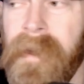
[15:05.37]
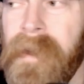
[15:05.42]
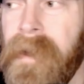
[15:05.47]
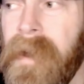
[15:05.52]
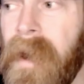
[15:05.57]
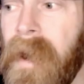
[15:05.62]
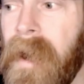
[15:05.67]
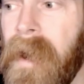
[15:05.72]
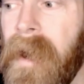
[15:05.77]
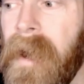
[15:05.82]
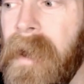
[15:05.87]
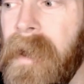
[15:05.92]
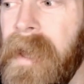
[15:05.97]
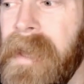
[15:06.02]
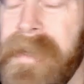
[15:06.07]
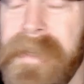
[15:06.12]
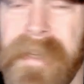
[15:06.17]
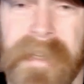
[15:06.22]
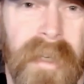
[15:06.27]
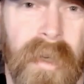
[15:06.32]
uh,
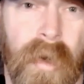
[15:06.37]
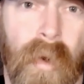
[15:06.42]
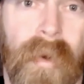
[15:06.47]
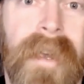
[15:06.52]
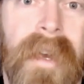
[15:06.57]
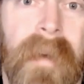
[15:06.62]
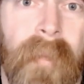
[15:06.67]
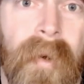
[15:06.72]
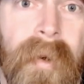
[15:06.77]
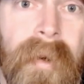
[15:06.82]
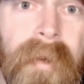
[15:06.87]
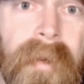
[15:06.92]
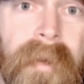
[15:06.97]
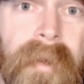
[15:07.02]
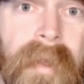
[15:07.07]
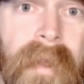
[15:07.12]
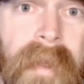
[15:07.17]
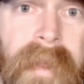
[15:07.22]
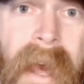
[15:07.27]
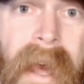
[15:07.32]
and disagreeable
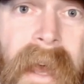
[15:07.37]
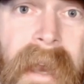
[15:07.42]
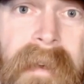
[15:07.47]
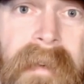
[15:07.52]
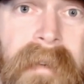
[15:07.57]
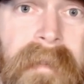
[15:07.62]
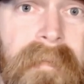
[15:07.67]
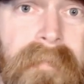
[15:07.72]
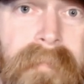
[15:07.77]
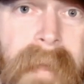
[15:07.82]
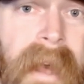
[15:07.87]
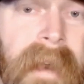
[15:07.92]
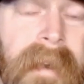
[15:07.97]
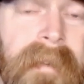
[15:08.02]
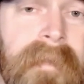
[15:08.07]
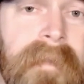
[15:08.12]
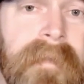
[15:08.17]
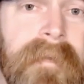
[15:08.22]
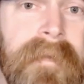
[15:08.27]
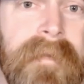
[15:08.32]
than men,
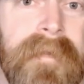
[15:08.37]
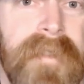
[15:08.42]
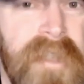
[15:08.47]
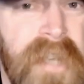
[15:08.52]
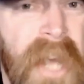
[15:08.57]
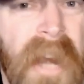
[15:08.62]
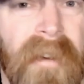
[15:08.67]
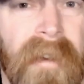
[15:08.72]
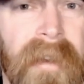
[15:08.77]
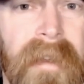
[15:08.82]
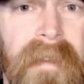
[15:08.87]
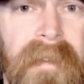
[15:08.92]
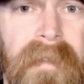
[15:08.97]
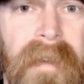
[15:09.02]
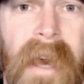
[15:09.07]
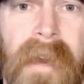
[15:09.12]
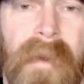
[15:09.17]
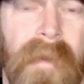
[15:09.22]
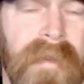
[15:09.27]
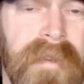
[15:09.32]
generally.
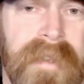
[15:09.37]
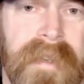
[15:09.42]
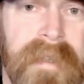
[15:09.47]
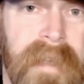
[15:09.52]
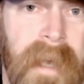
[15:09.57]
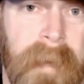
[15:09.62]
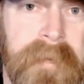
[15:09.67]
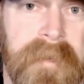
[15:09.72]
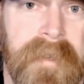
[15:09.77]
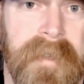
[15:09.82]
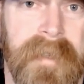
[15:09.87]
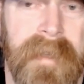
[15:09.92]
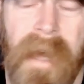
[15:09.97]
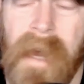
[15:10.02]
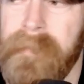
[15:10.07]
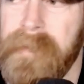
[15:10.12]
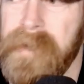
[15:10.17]
I know there's exceptions to that, but